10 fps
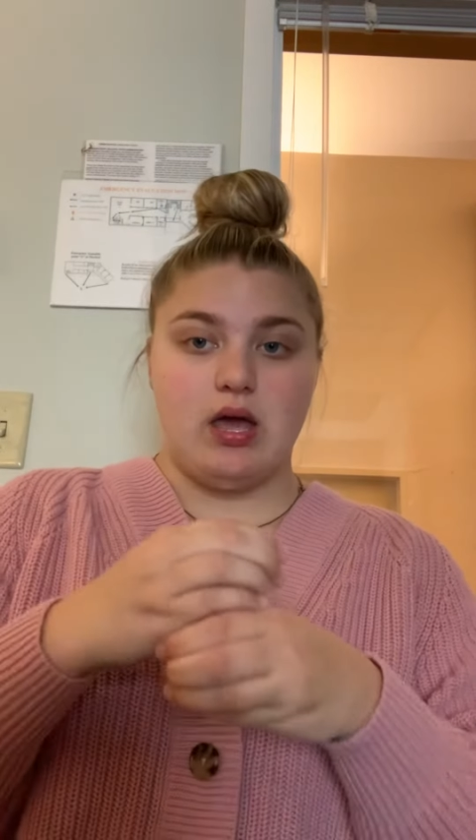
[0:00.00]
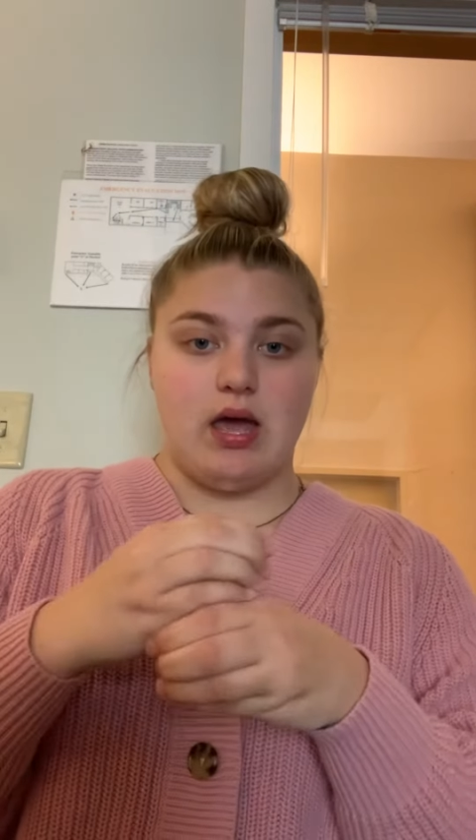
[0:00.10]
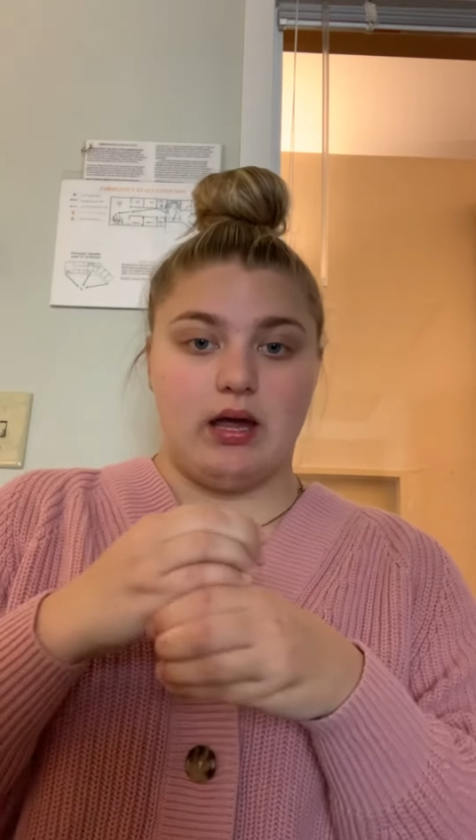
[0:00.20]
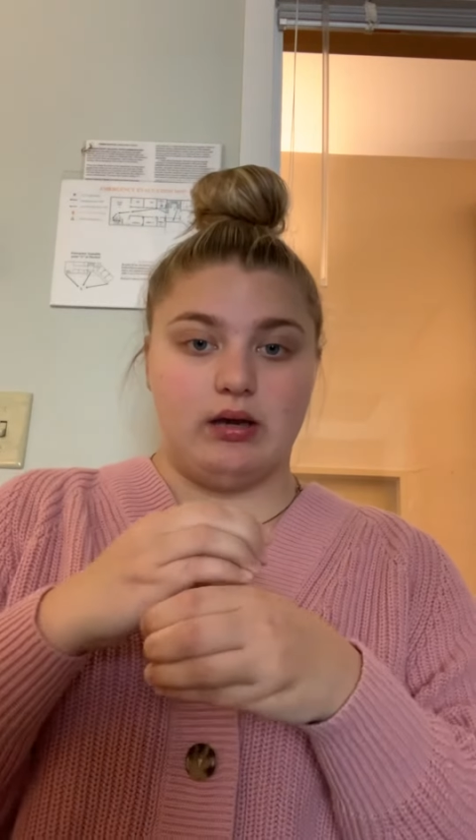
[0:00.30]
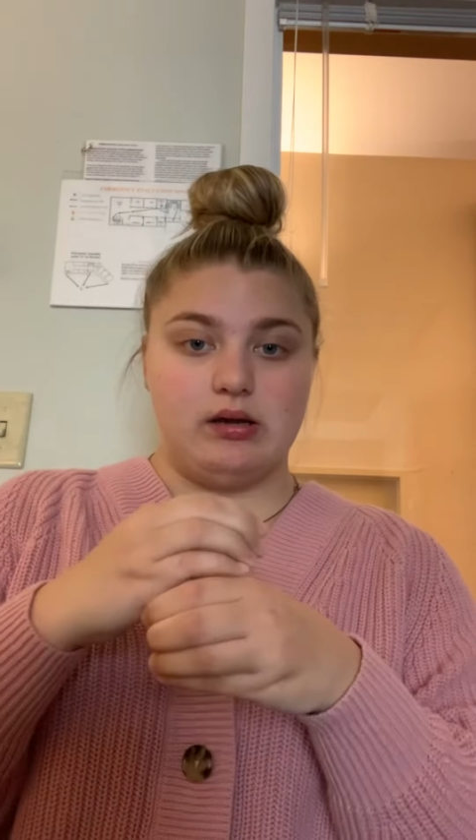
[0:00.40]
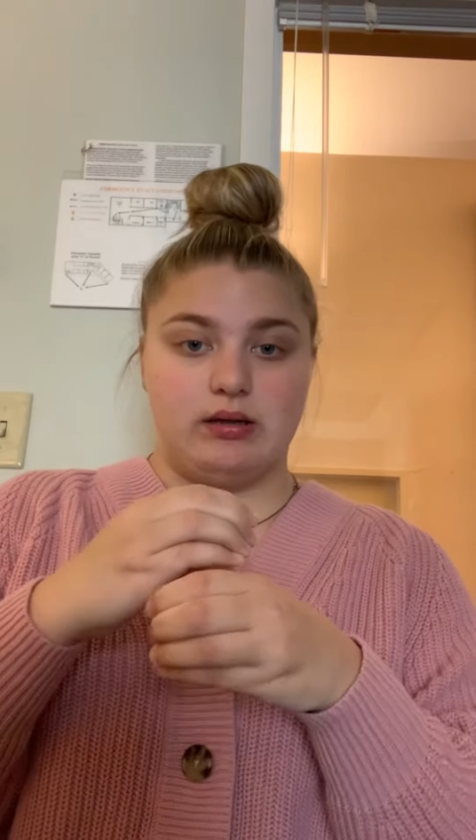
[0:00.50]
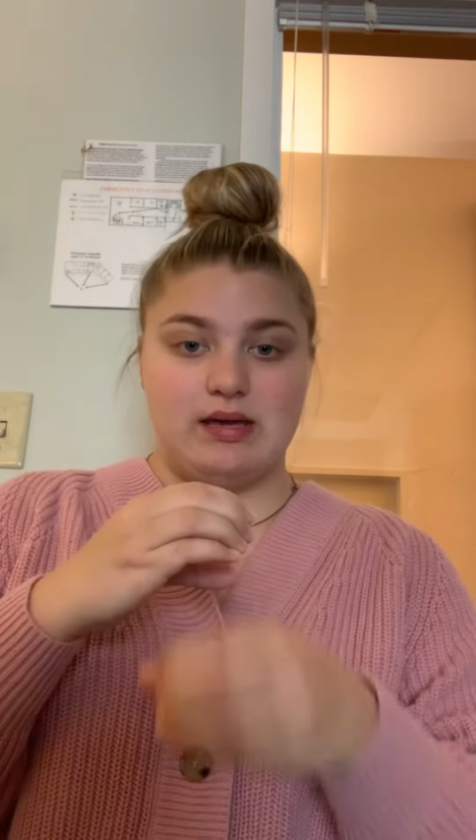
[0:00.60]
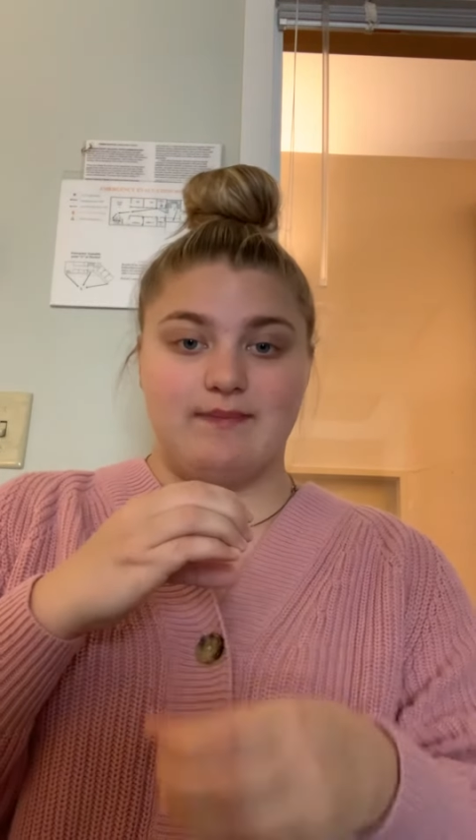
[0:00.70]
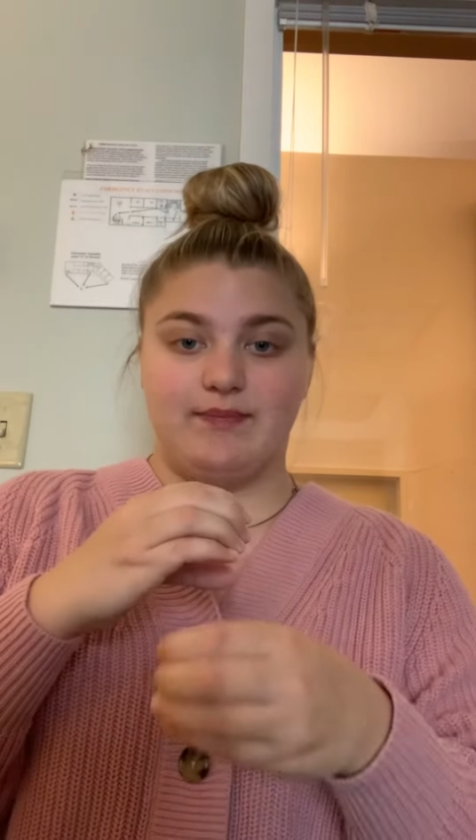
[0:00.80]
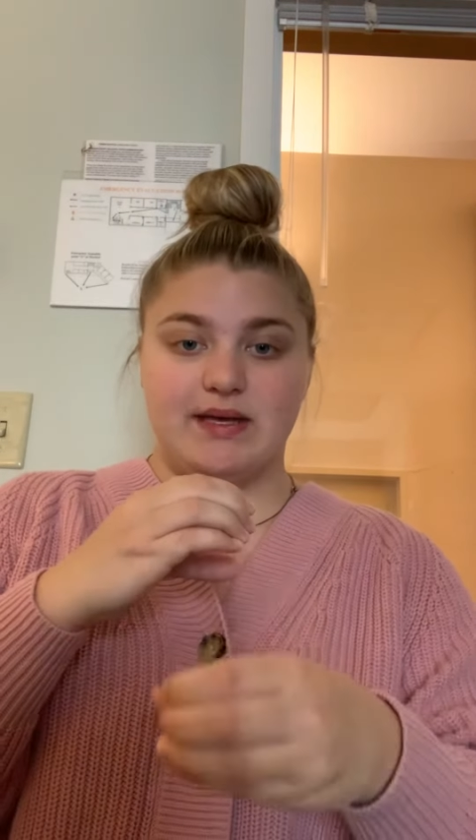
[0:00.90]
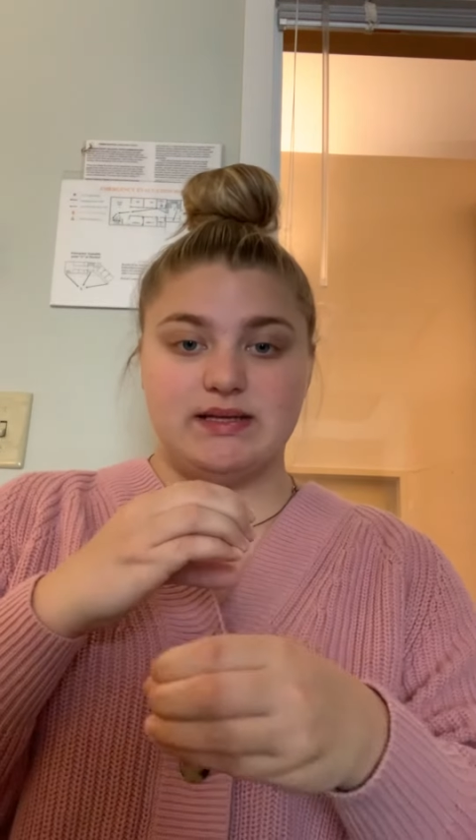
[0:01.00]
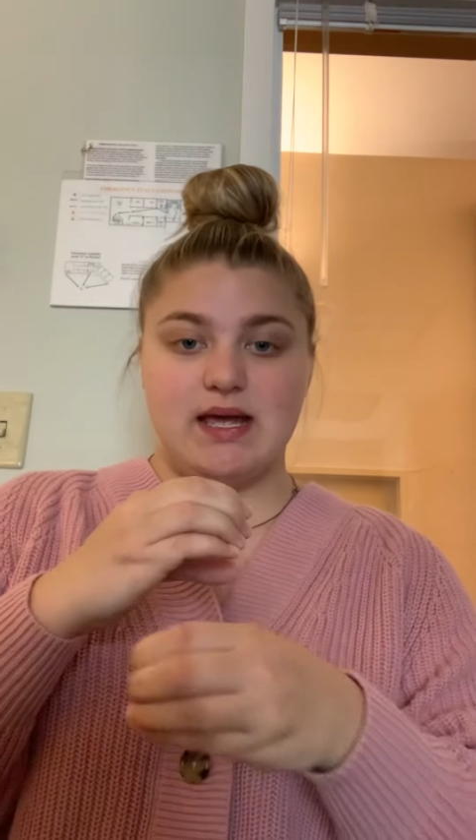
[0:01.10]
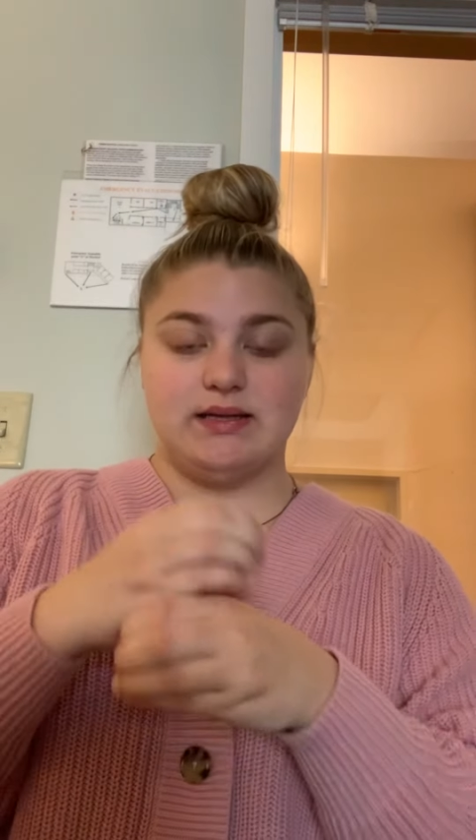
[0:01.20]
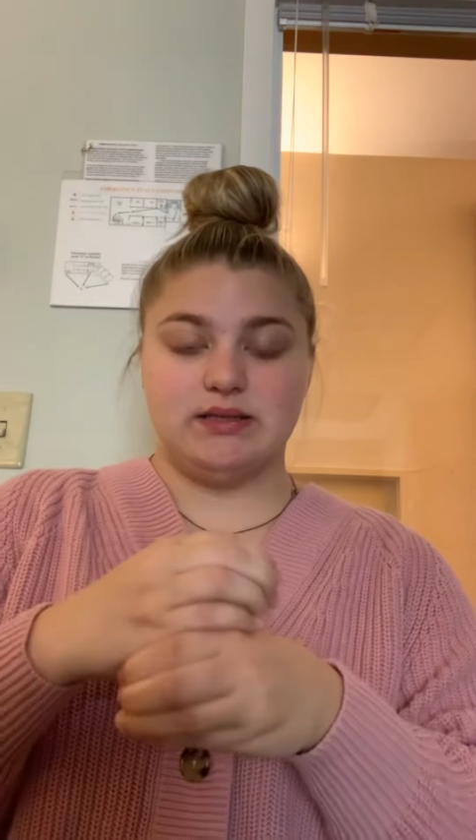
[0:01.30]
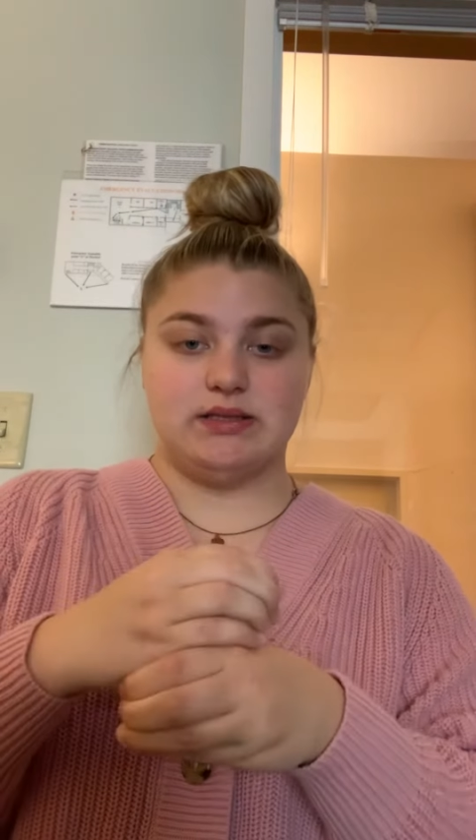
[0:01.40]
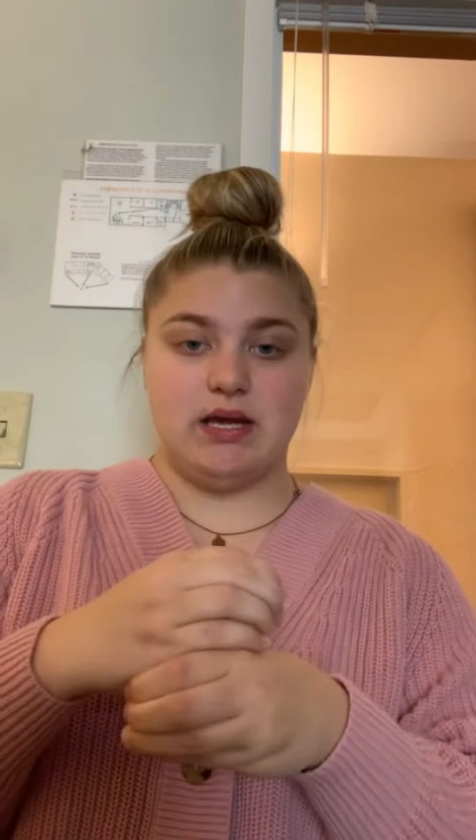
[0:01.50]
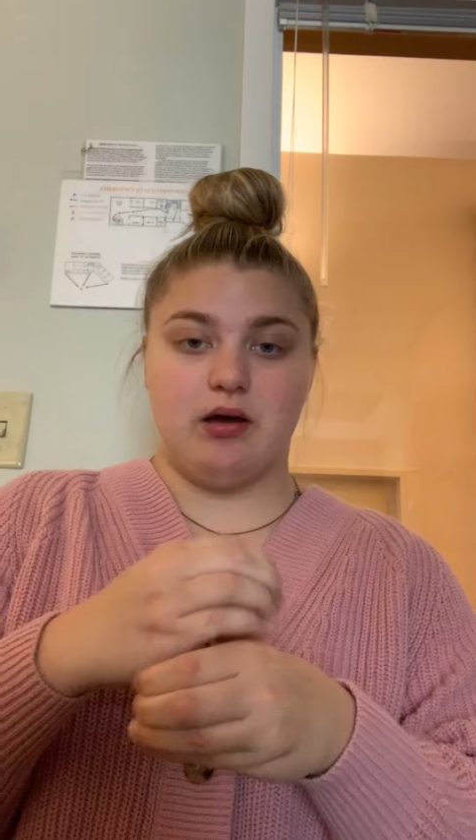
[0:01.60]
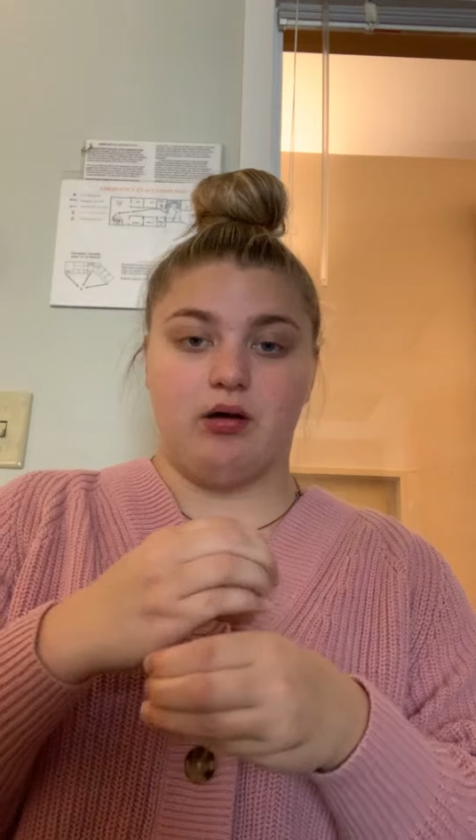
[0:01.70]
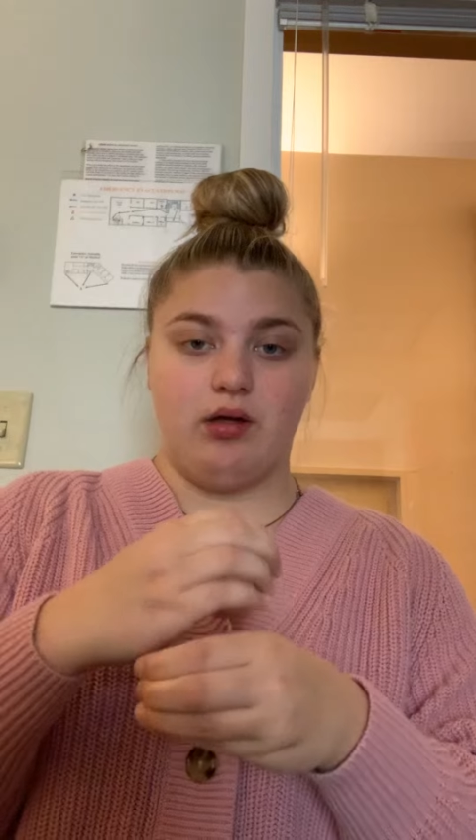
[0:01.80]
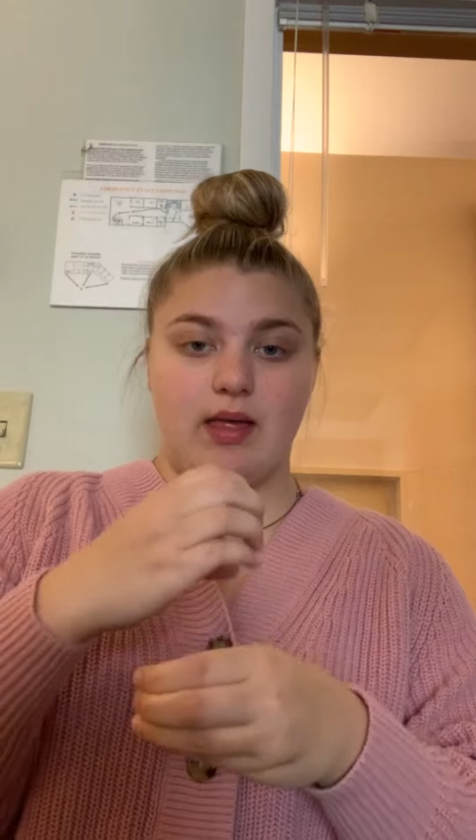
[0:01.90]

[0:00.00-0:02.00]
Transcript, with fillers: and keep this hand still,